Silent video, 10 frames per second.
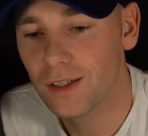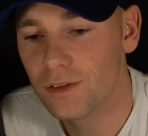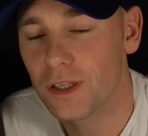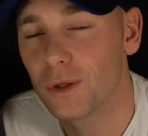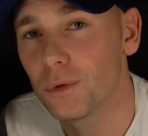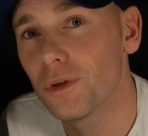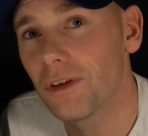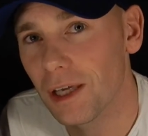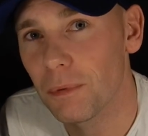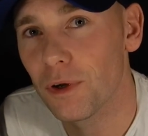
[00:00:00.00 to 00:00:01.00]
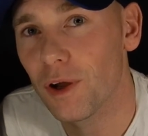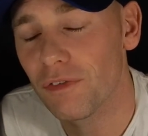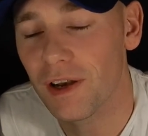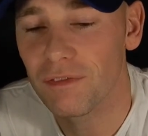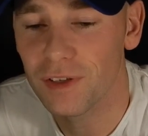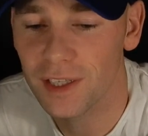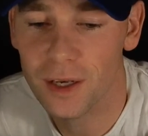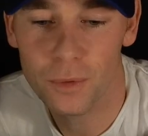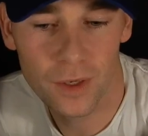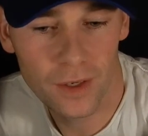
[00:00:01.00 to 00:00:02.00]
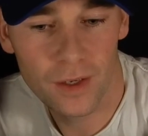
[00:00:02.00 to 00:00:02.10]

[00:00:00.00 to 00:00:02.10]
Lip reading: So keep an eye out for that video.